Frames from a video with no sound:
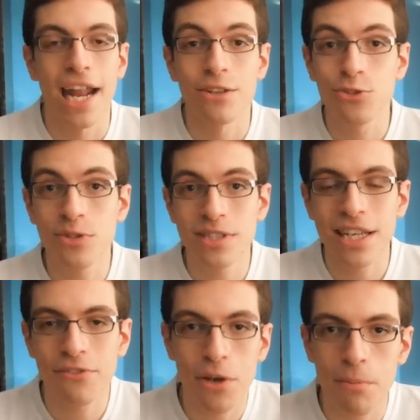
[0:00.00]
And as soon as
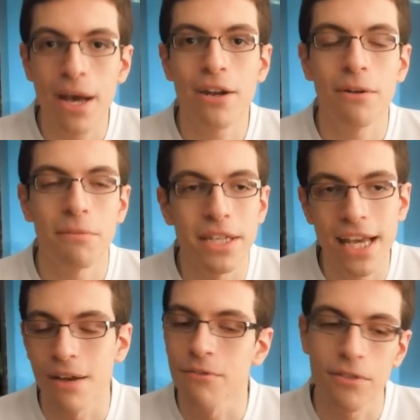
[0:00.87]
I felt better, I'm like,
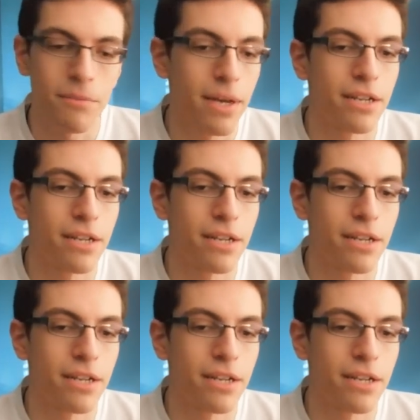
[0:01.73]
yeah, I'm feeling